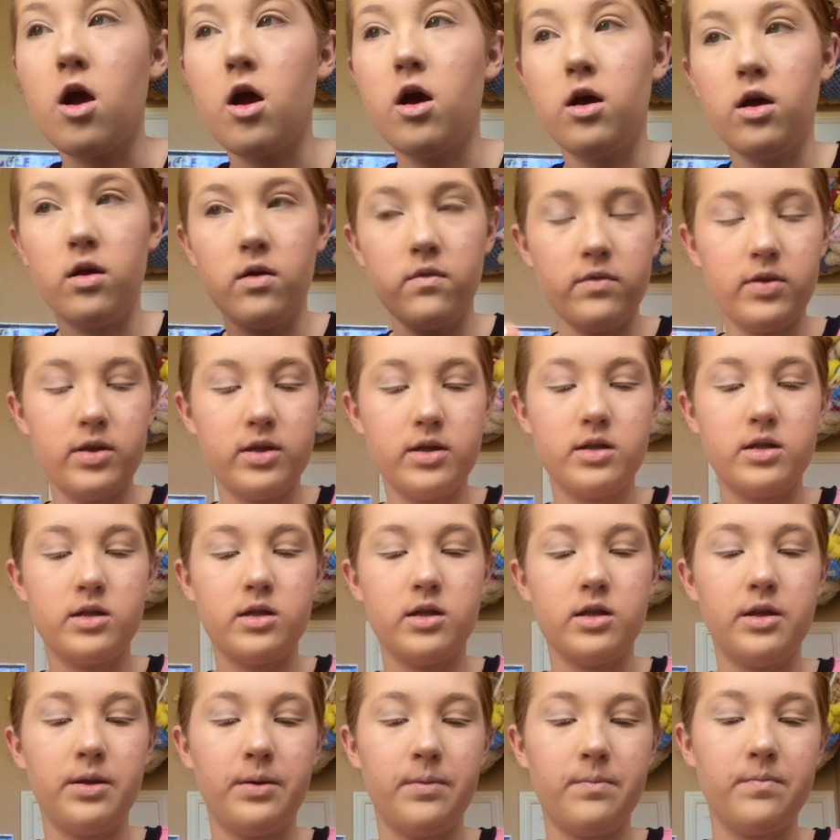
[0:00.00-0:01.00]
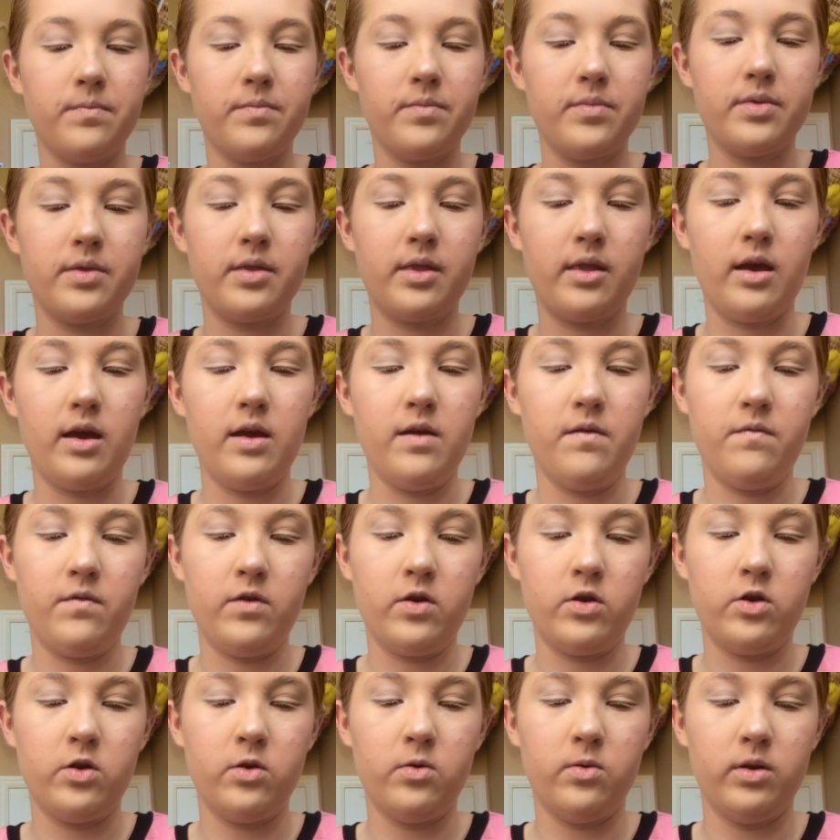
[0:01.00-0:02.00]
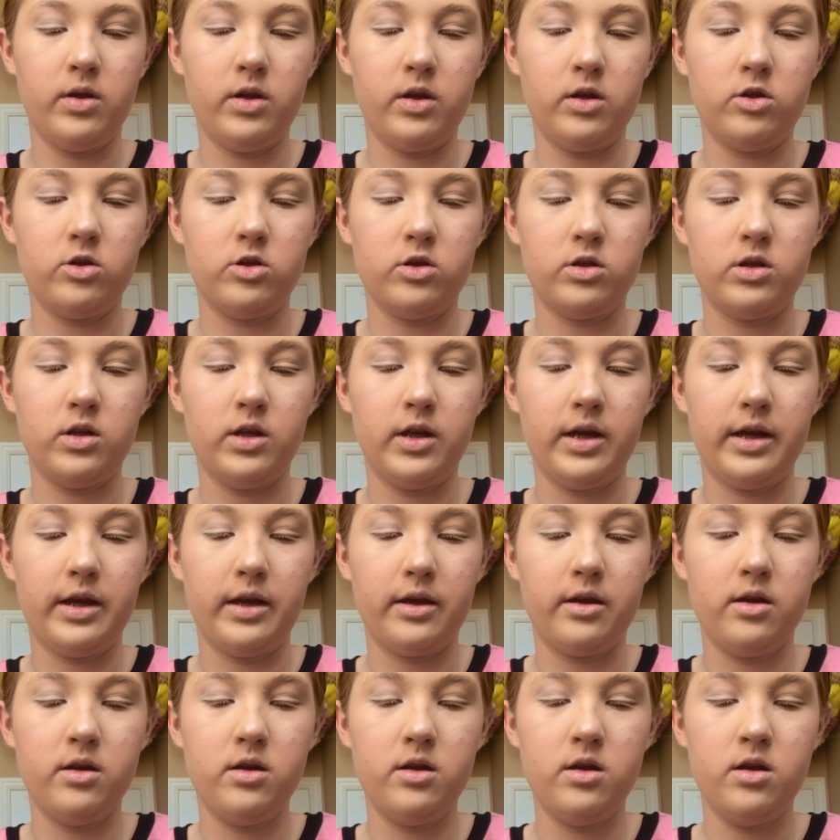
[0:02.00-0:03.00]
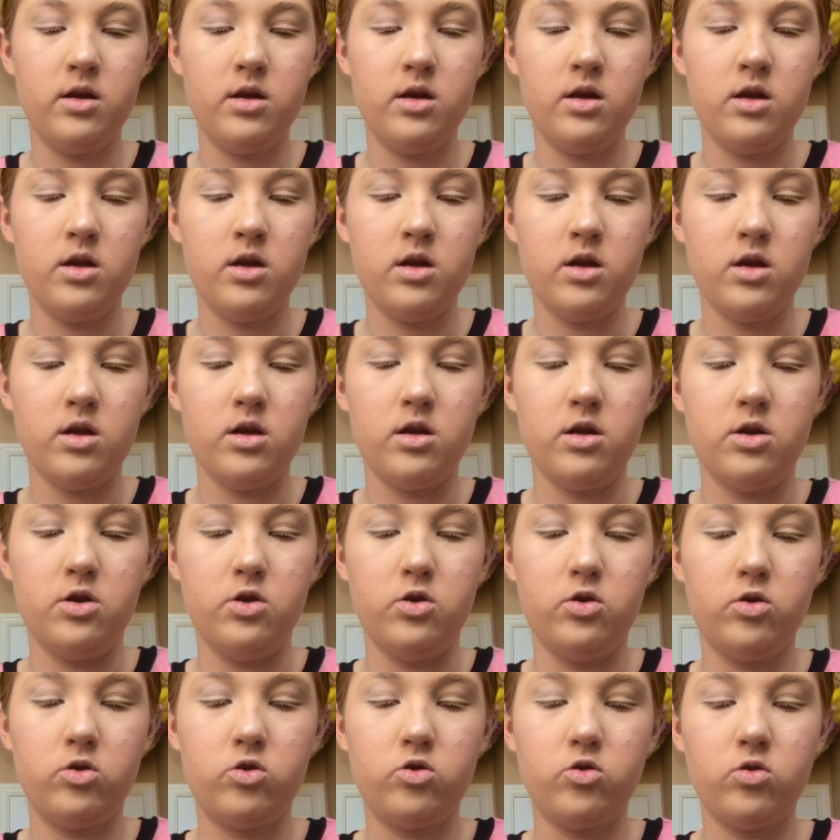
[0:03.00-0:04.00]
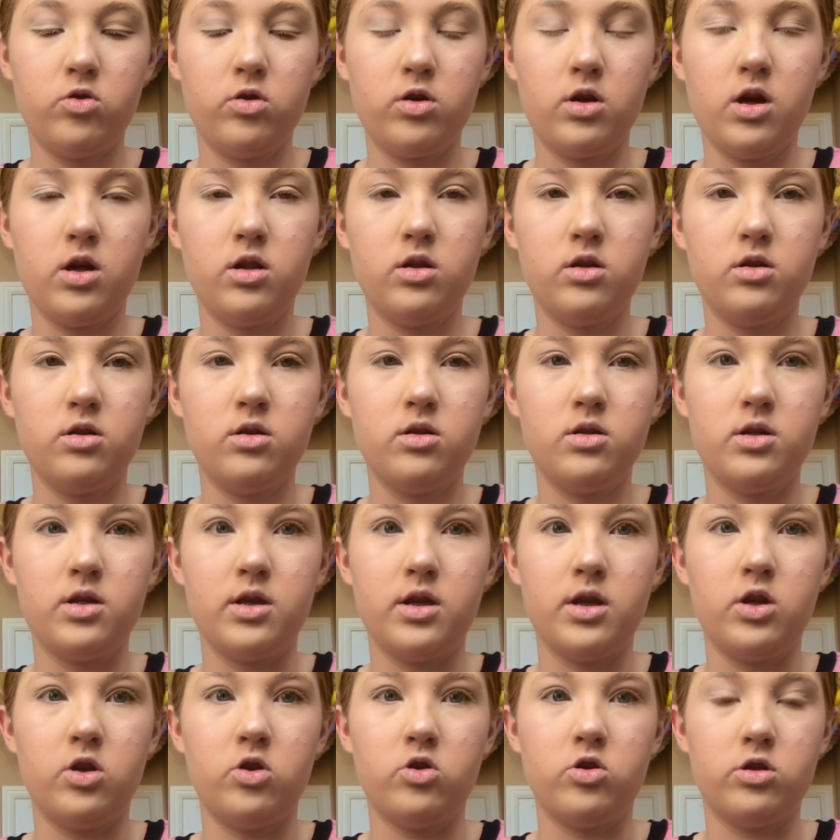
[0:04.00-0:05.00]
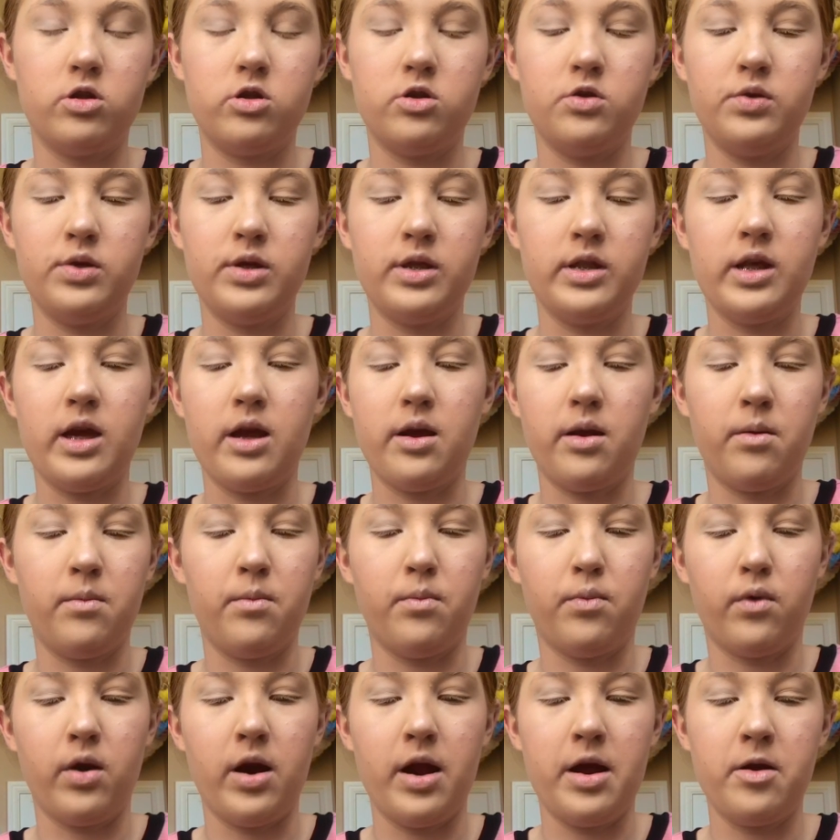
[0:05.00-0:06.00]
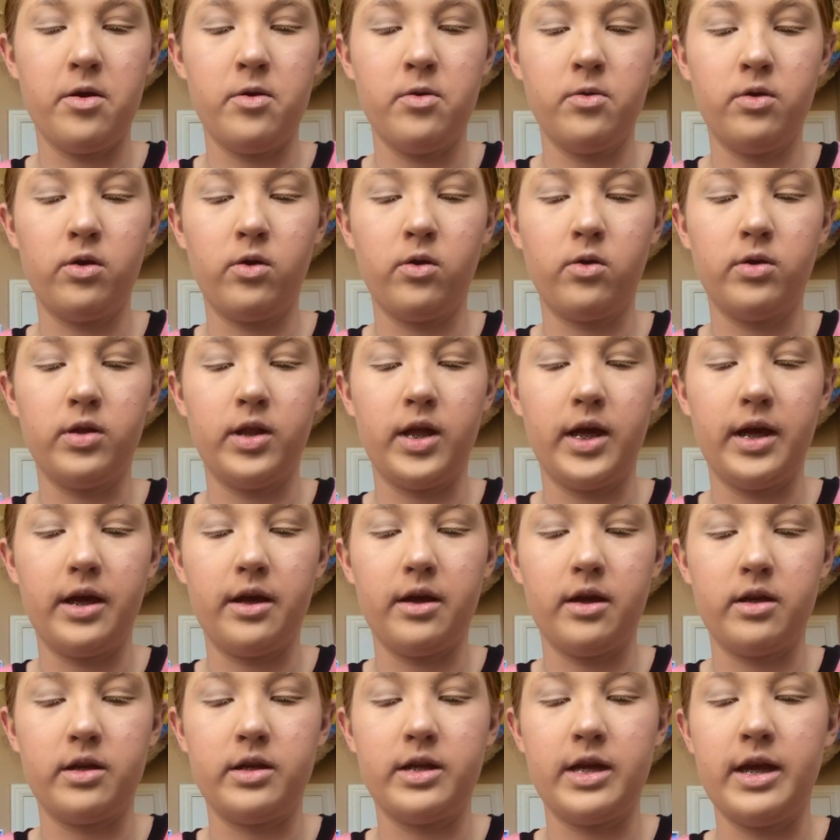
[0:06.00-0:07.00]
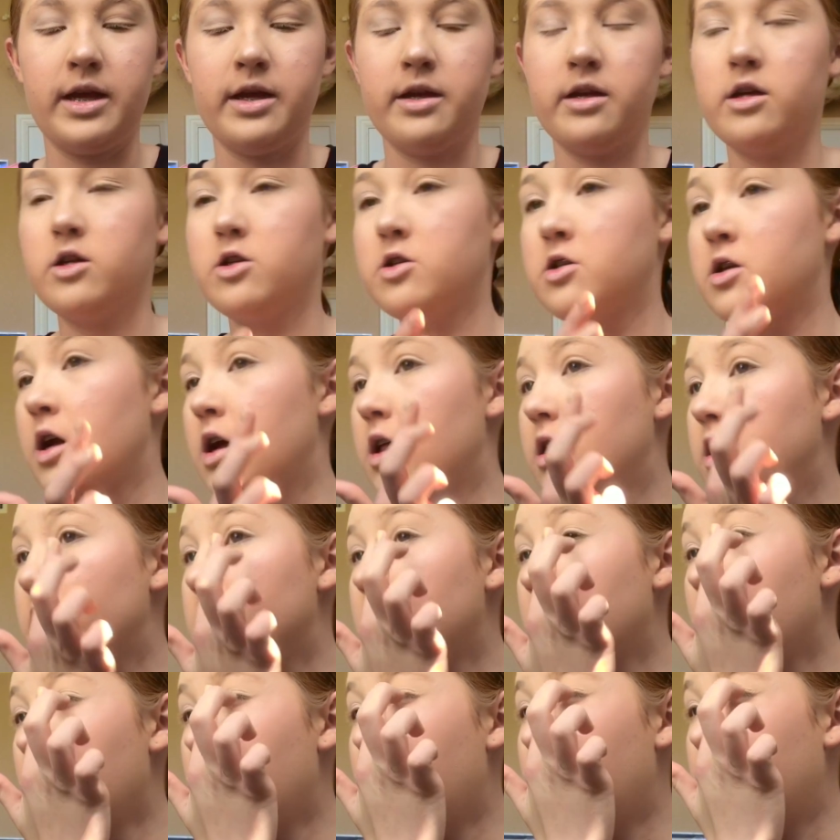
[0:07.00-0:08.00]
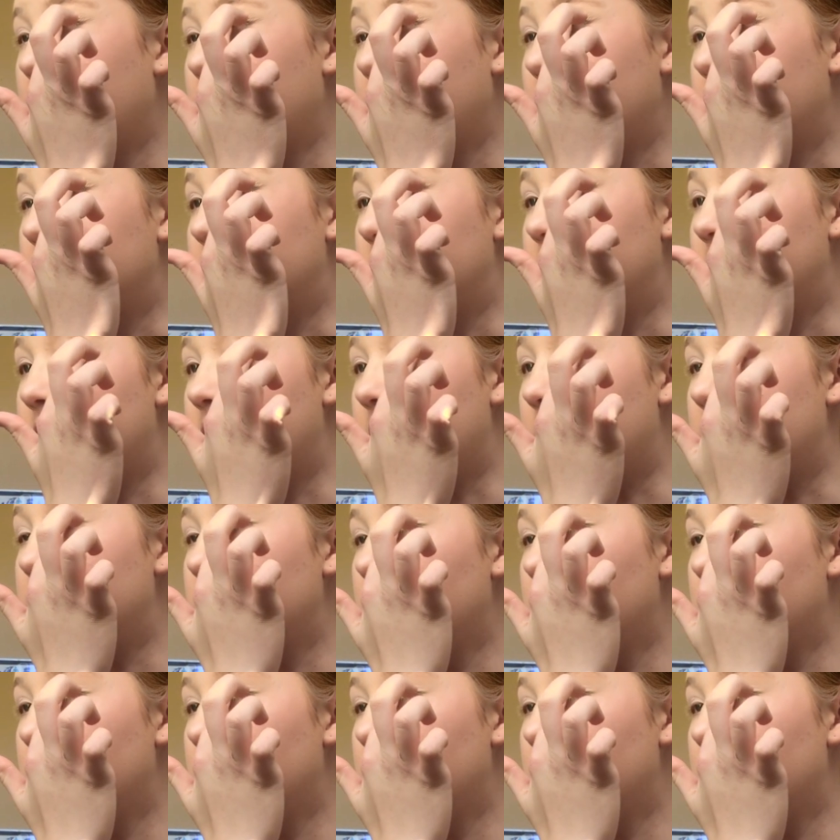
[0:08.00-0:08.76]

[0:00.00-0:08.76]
Obviously, if you're doing just like neutral colors and you're just doing like brown or like a tannish color, then I